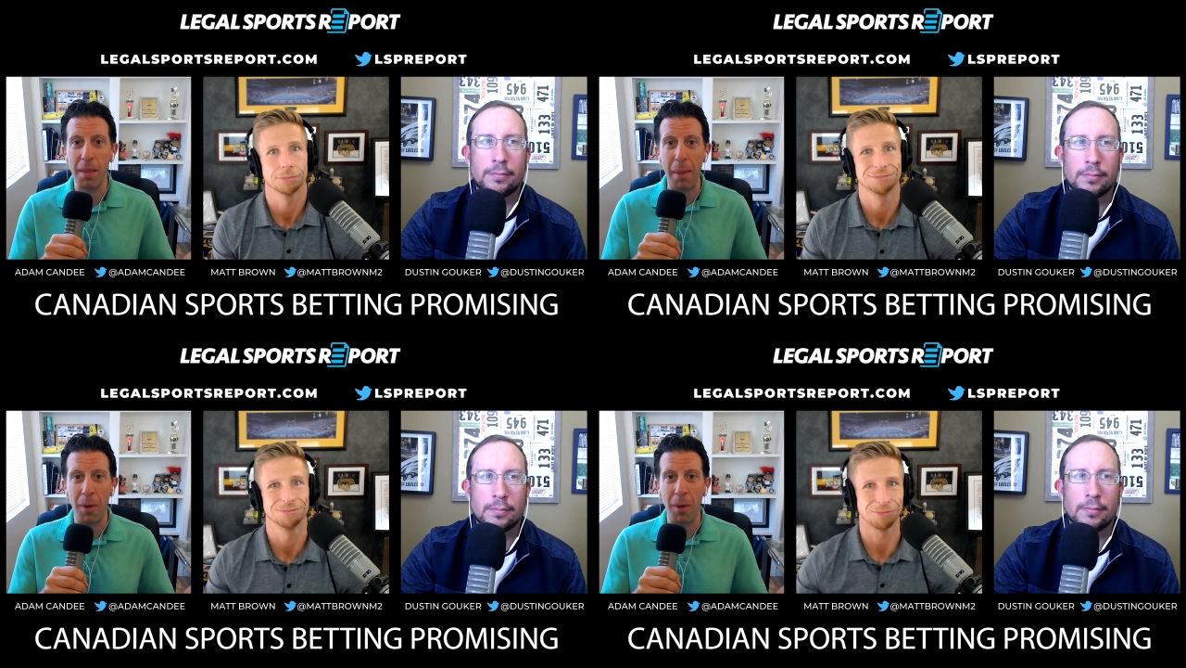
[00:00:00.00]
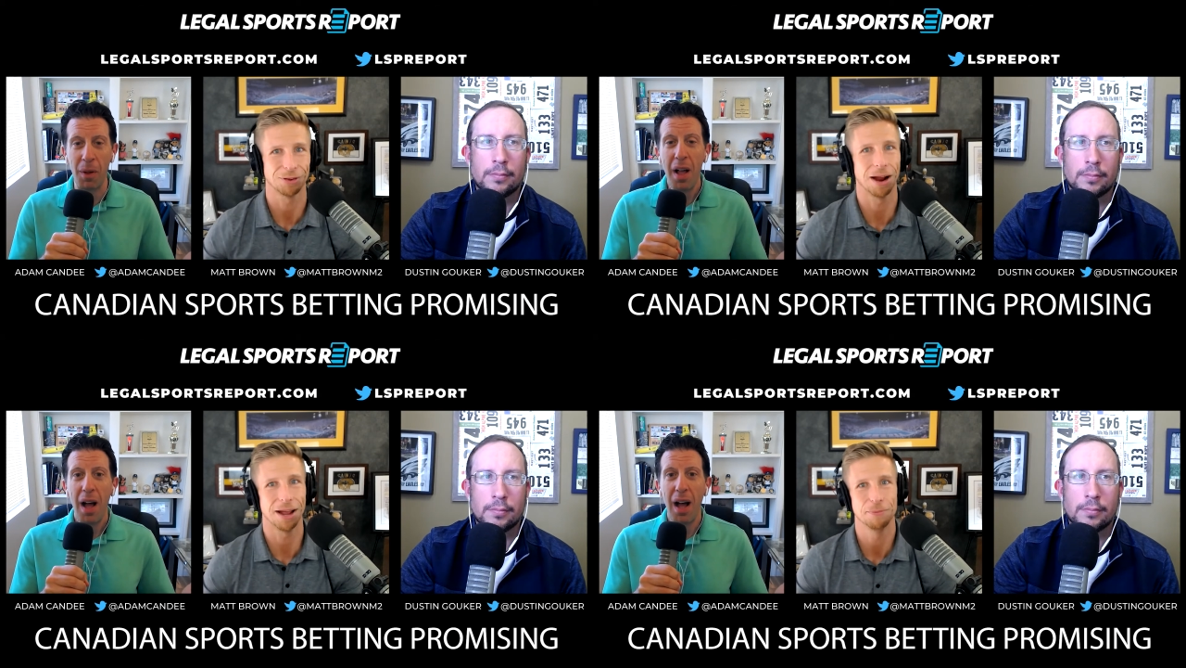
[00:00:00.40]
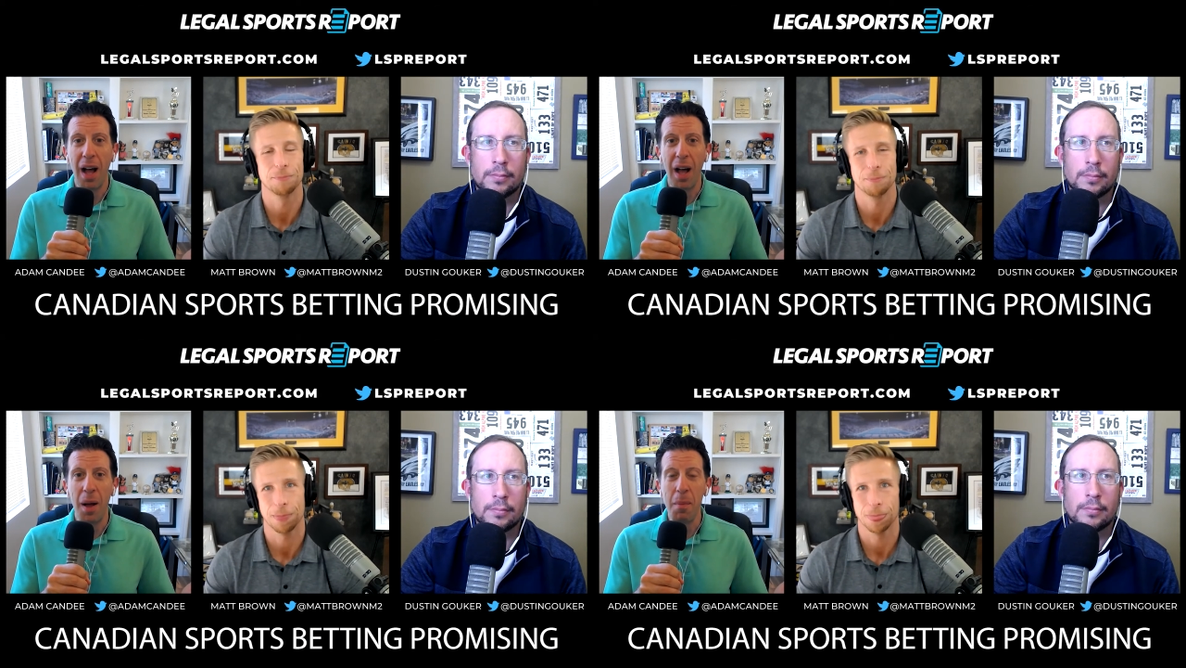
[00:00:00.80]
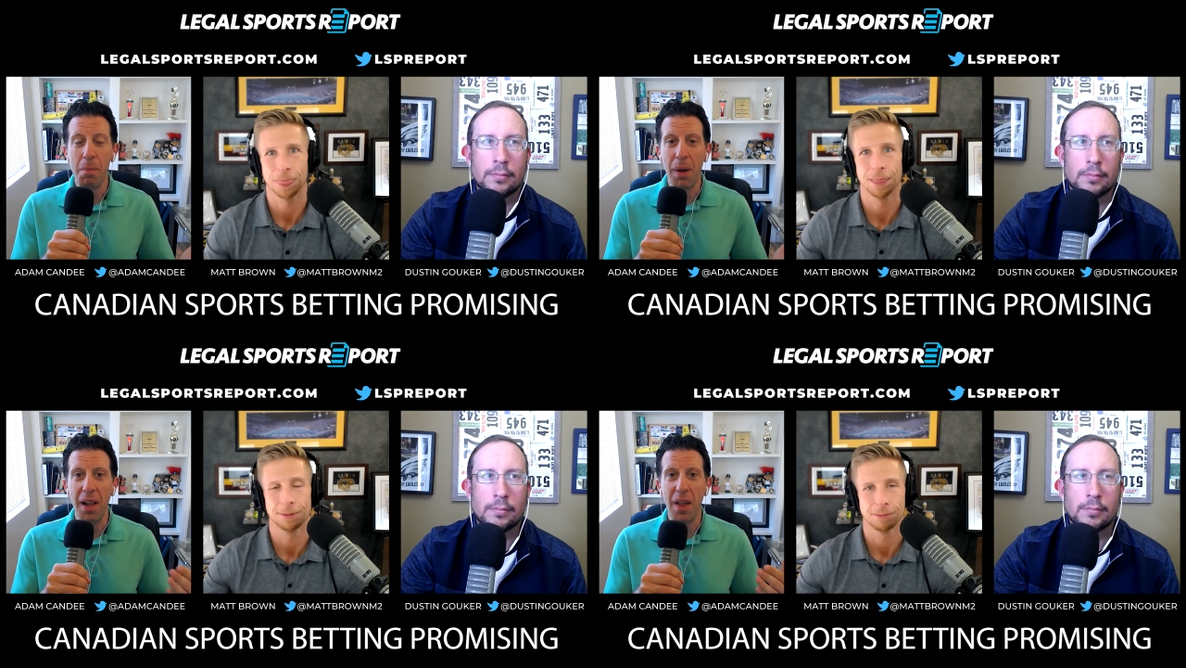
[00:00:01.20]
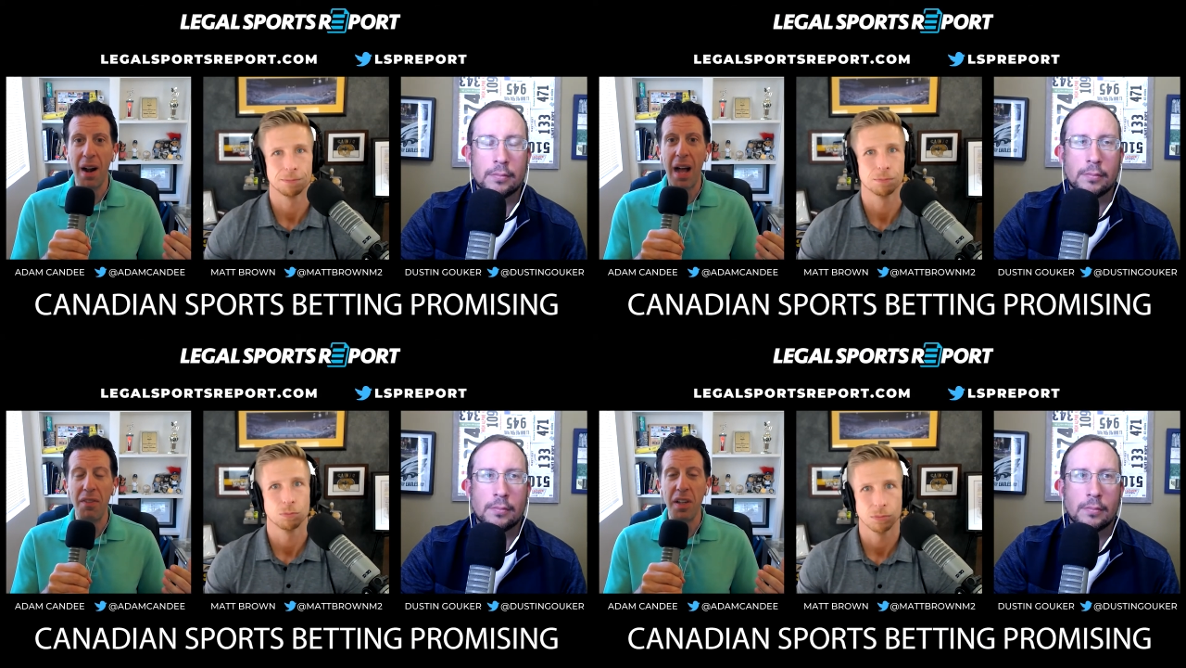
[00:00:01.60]
Speaker 1: the bubble. Right. Uh, but there
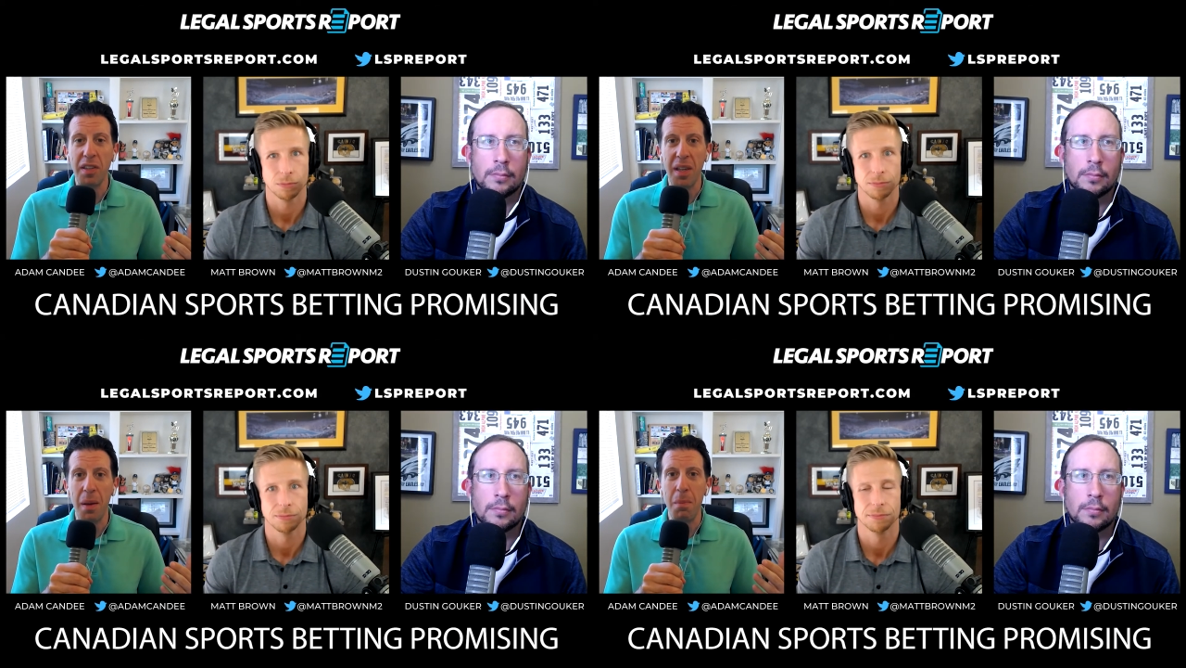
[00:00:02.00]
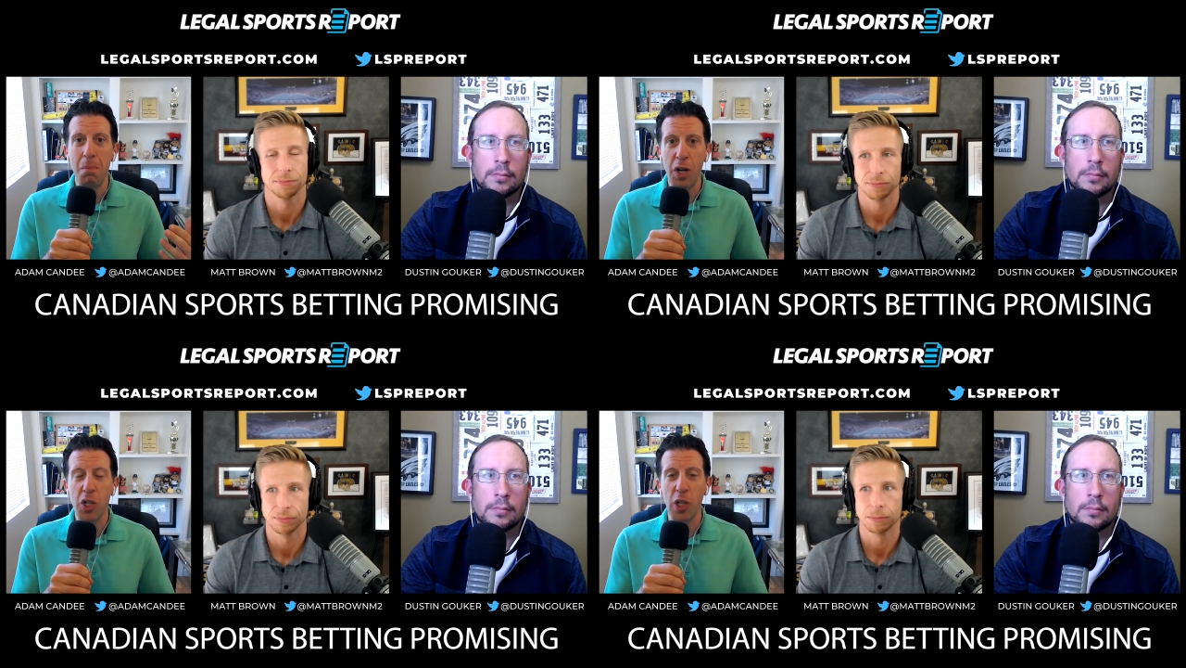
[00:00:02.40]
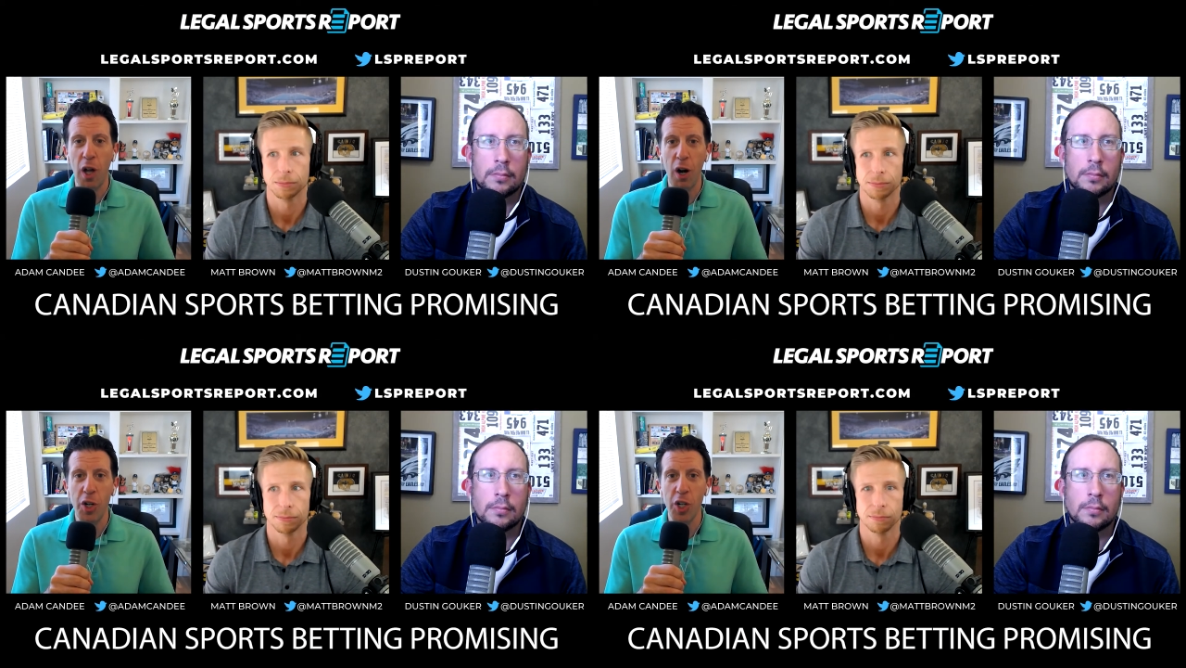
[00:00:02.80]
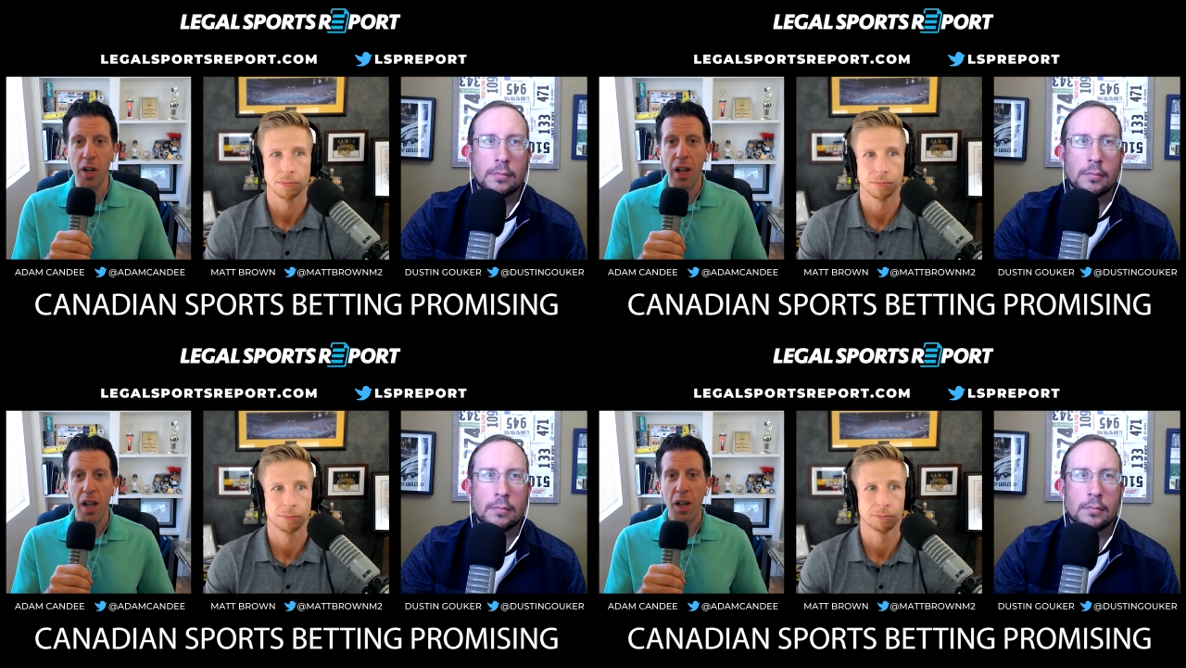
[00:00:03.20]
are obviously much larger